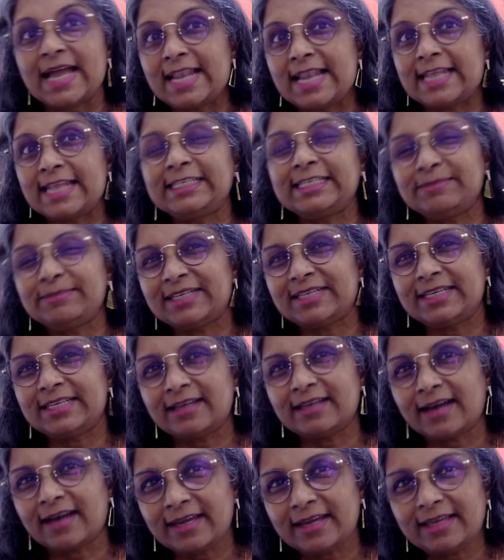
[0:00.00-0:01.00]
Let him
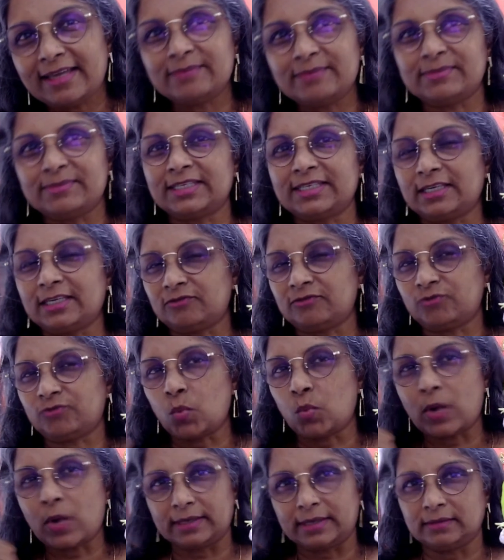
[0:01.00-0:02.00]
deny himself,
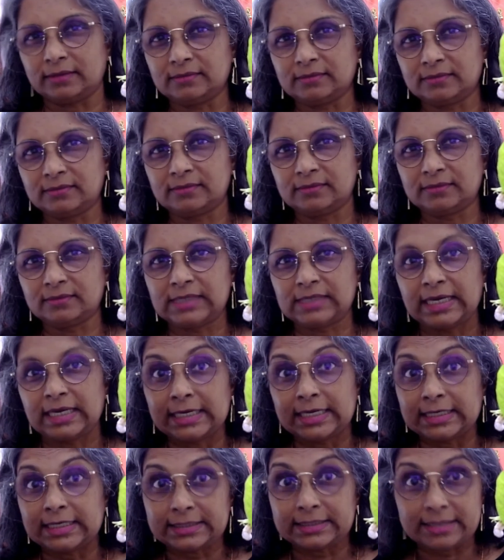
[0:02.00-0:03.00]
one,
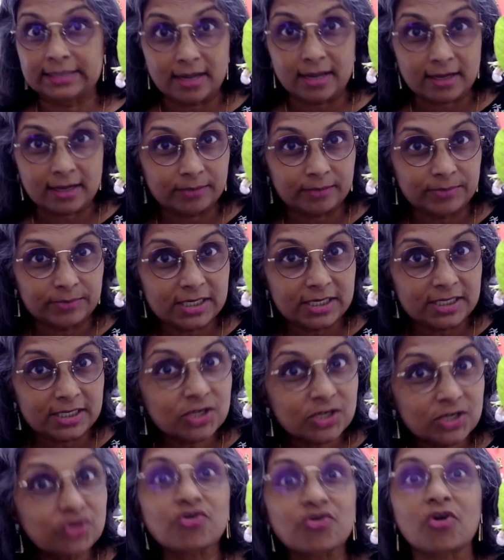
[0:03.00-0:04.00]
take up
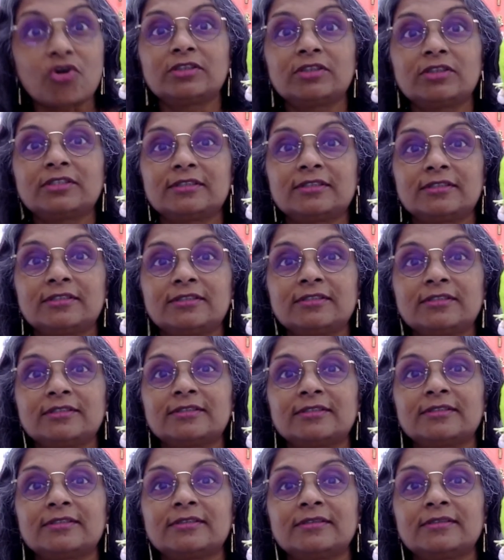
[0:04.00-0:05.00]
his
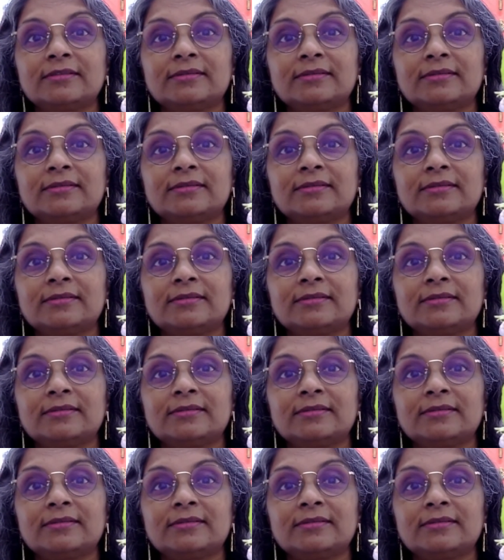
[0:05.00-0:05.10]
cross,